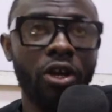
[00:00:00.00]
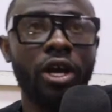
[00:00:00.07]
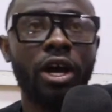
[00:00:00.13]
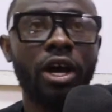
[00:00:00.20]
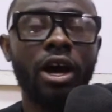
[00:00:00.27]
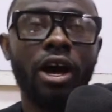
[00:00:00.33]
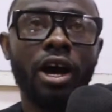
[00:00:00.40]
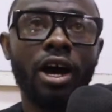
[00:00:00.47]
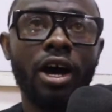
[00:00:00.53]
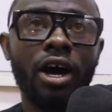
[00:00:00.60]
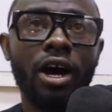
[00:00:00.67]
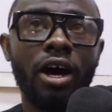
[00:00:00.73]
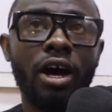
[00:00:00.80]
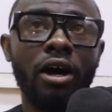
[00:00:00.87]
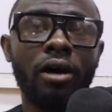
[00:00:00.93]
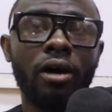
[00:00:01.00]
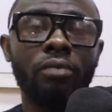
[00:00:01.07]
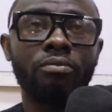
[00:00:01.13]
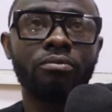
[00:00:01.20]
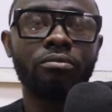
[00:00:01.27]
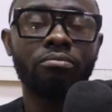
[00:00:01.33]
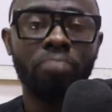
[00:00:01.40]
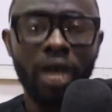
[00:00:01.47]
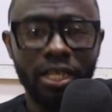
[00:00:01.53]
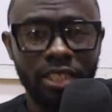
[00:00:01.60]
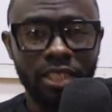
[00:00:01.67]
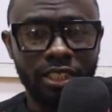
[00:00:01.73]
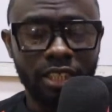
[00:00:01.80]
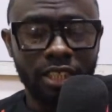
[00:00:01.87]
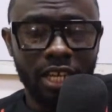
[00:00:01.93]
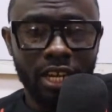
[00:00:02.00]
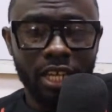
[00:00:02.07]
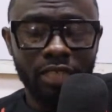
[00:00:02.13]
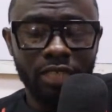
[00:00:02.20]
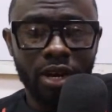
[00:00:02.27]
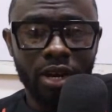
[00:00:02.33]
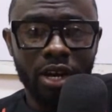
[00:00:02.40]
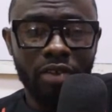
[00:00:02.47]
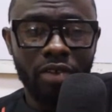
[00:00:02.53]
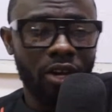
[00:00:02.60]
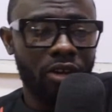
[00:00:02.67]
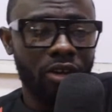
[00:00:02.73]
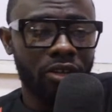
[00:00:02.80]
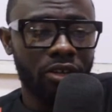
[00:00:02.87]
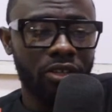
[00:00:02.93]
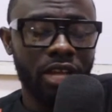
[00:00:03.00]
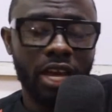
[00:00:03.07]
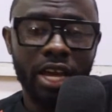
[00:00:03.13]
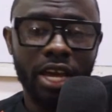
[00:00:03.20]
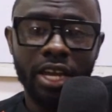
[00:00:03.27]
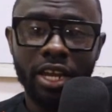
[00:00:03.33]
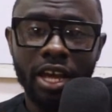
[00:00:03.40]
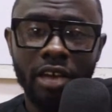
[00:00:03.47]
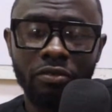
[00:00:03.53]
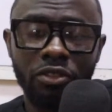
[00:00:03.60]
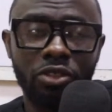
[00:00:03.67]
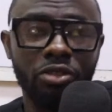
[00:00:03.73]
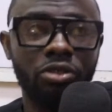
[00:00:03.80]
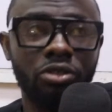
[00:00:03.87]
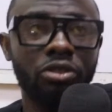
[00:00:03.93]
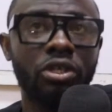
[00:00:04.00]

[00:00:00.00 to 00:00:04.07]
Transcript: Uh, budgeting is very critical there in F2.